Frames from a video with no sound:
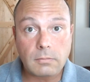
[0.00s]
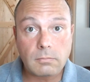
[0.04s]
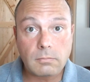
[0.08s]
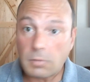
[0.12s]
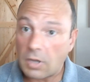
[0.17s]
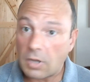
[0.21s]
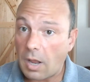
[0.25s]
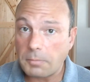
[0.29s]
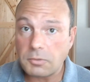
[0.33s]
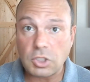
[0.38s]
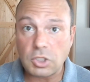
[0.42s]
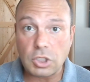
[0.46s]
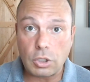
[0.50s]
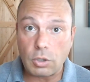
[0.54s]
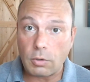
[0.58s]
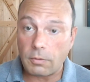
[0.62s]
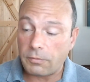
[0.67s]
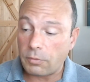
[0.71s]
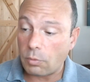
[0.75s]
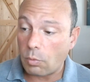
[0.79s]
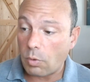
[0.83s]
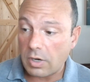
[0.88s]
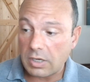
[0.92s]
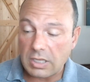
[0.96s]
But up to you.
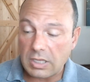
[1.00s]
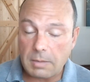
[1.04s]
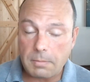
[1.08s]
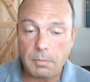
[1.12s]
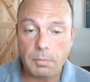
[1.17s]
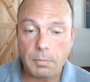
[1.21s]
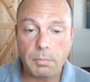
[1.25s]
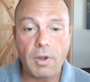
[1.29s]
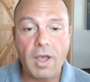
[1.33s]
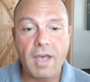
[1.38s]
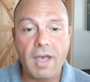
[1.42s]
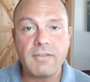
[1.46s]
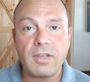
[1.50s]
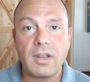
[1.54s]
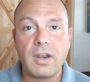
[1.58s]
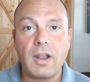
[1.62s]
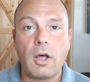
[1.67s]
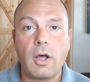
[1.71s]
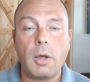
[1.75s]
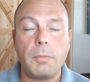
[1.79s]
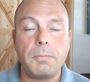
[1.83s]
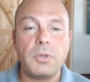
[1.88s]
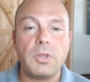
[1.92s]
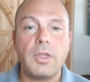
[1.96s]
If you want to keep it private, I'll
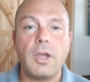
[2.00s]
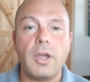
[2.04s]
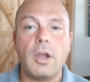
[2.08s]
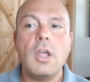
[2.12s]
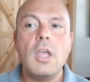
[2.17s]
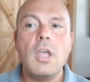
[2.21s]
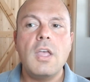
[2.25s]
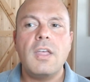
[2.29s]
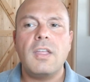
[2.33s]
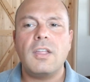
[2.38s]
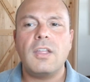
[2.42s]
help you there.